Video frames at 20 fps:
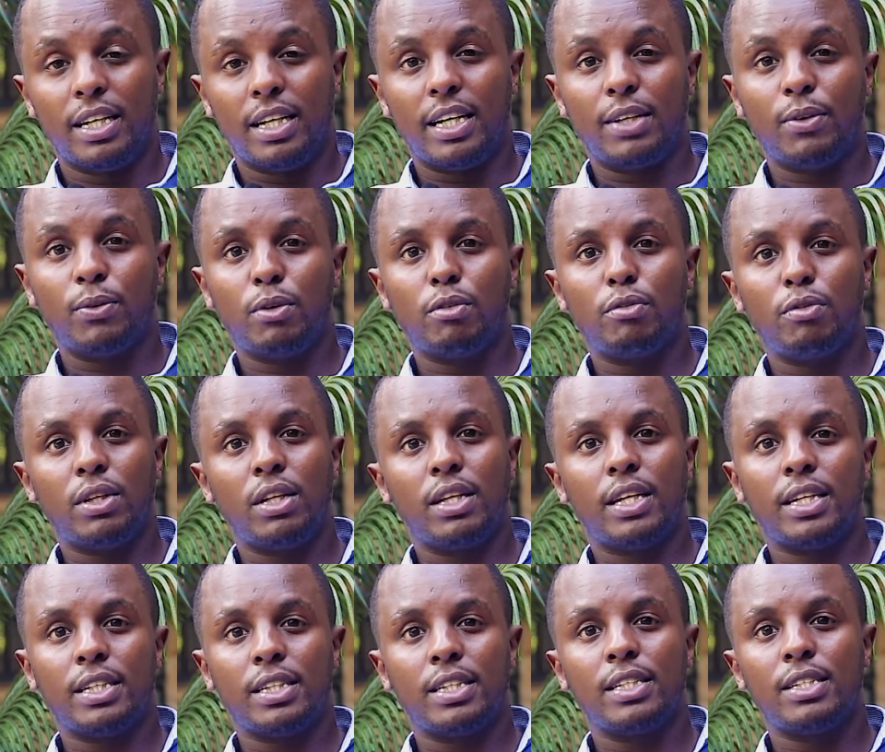And we feel
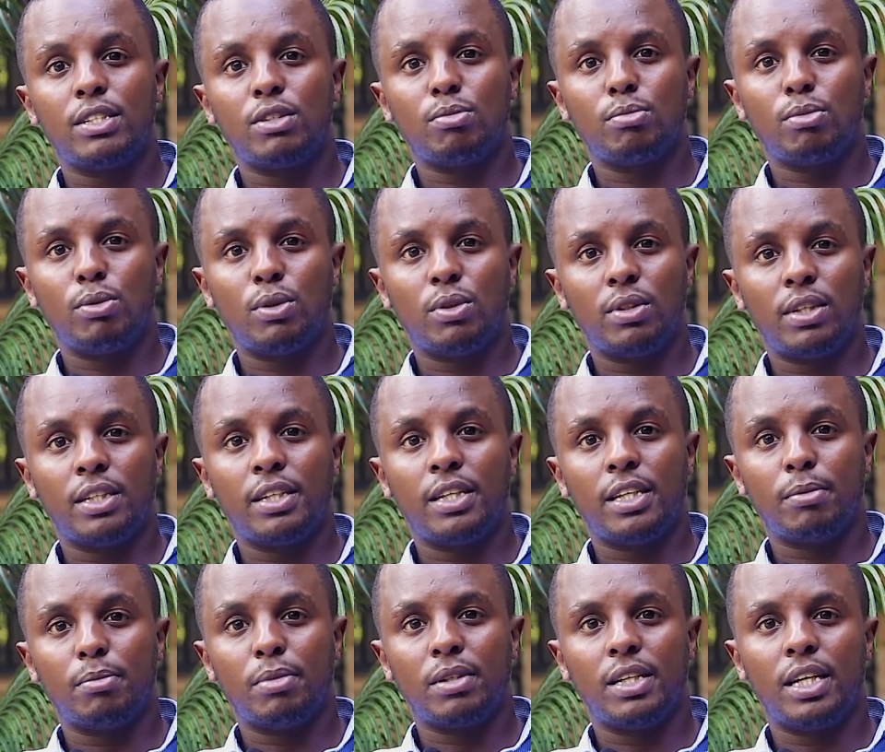like there is more that
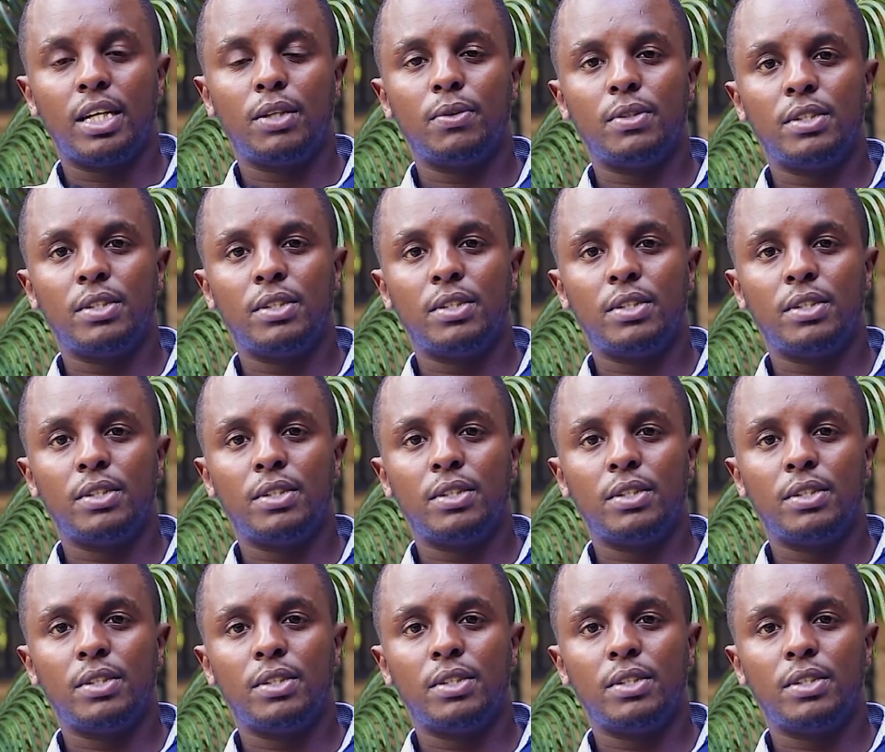can be done.